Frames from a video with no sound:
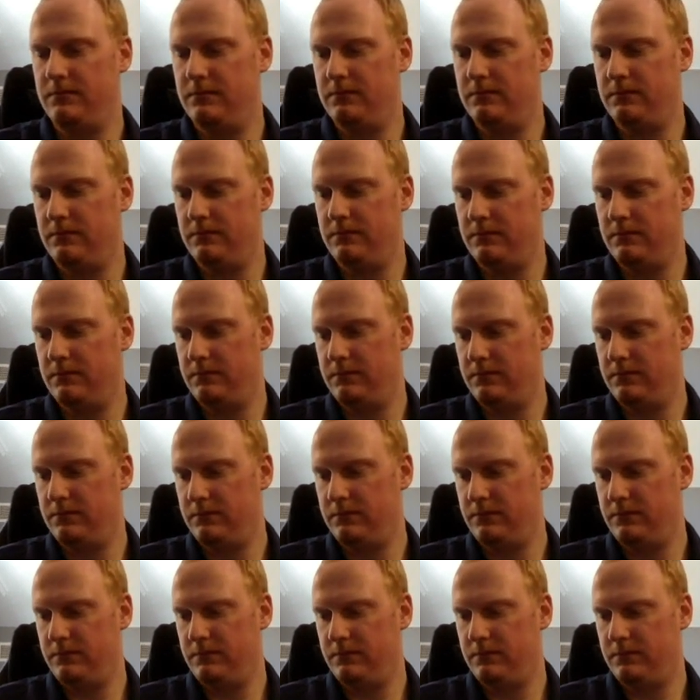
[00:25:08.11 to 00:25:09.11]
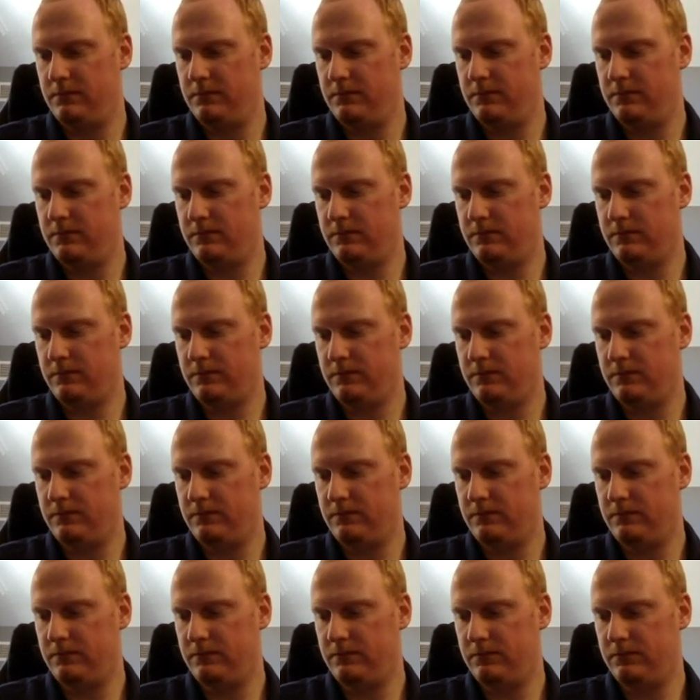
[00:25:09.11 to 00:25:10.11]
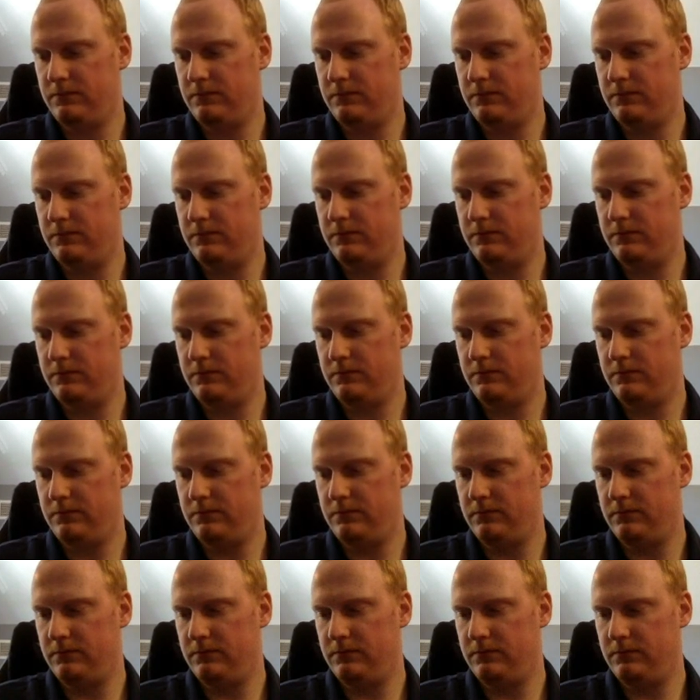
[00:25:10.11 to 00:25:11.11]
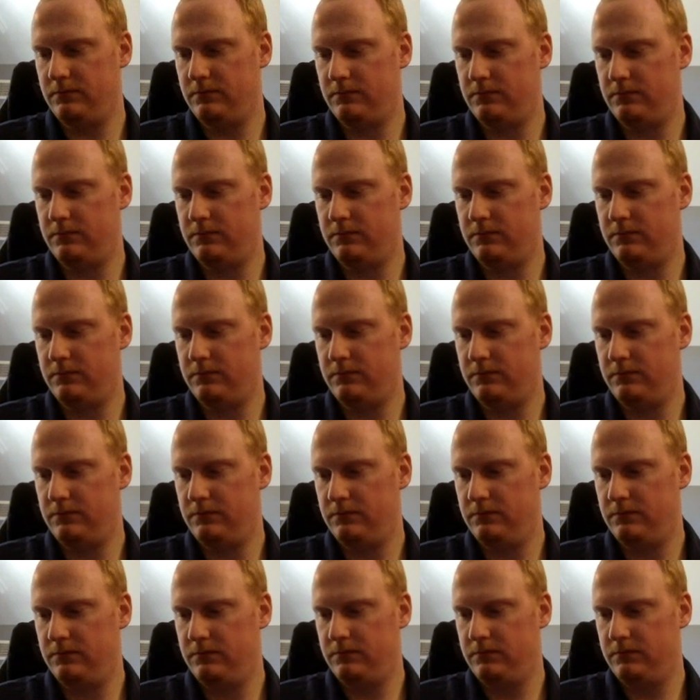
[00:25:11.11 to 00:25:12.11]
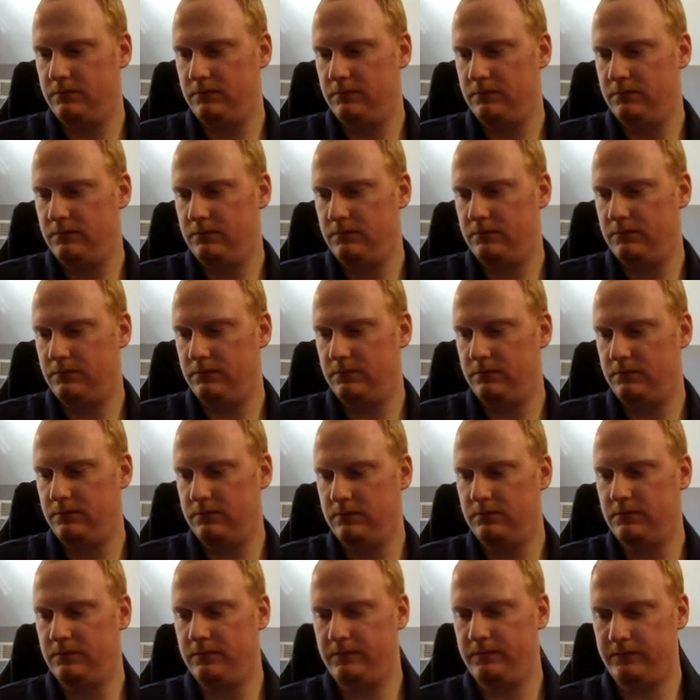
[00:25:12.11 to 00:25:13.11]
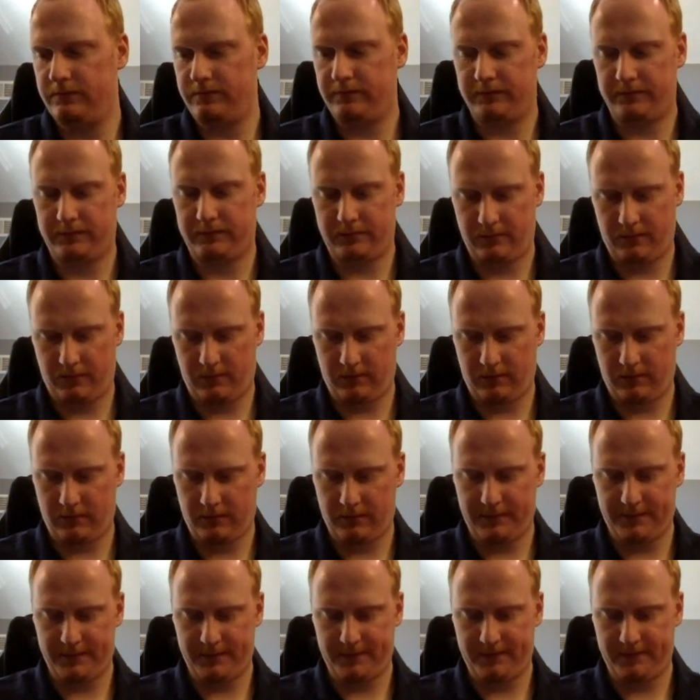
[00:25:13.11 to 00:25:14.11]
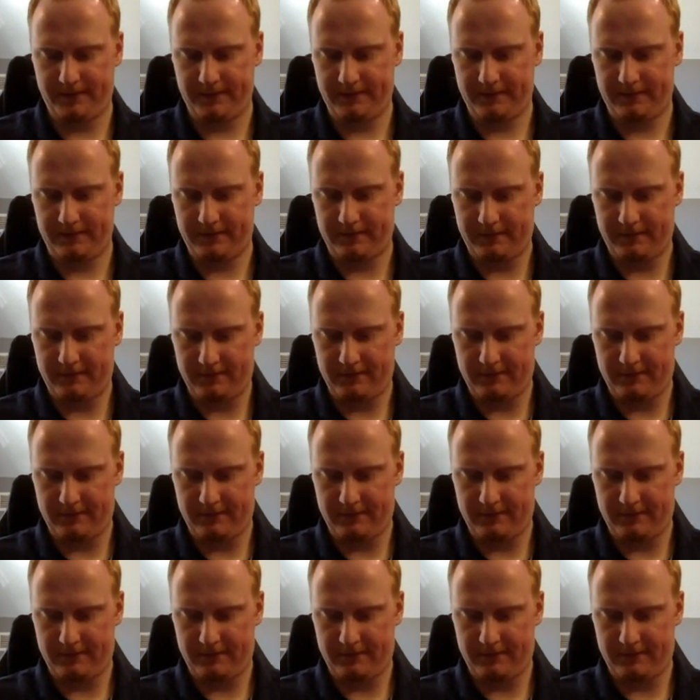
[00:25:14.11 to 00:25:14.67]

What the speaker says: (not speaking)